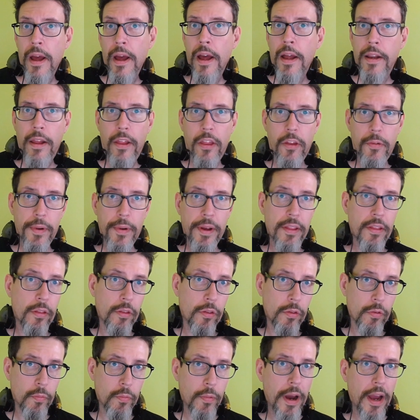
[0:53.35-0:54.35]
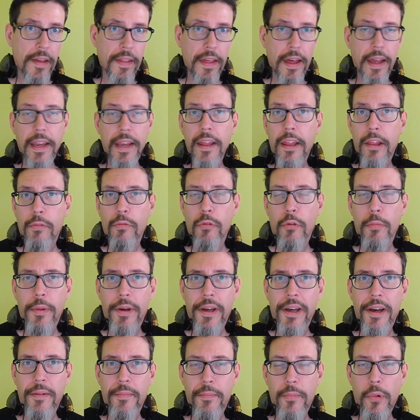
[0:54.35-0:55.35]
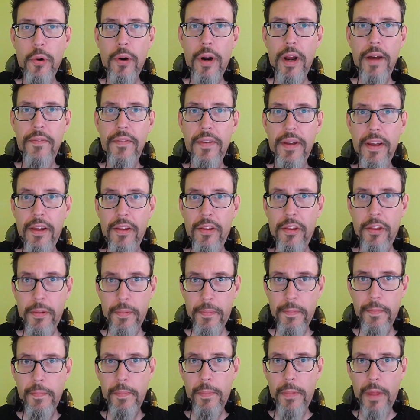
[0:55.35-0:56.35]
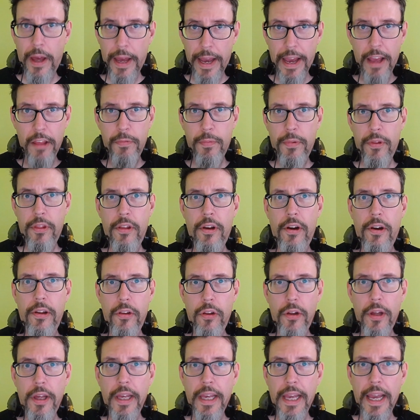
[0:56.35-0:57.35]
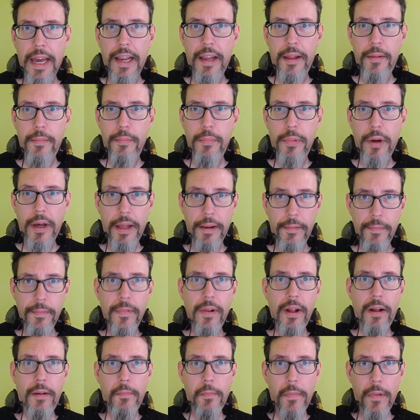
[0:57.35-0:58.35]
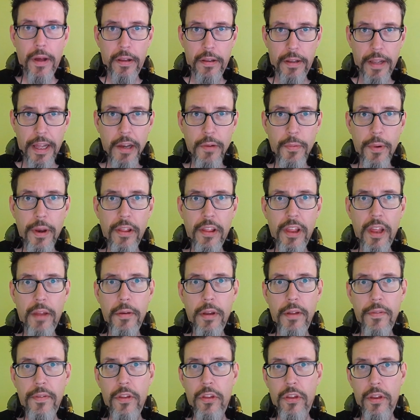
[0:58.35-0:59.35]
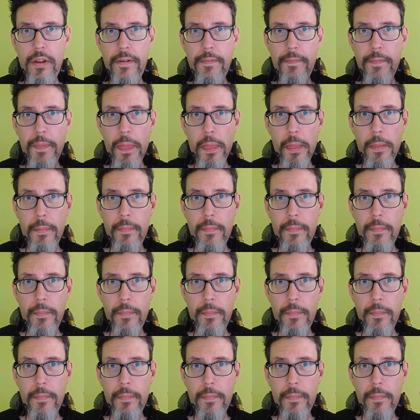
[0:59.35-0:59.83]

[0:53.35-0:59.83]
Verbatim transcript: Now the reasons why that is will become more obvious uh, as we start looking at it, but lightweight subdivision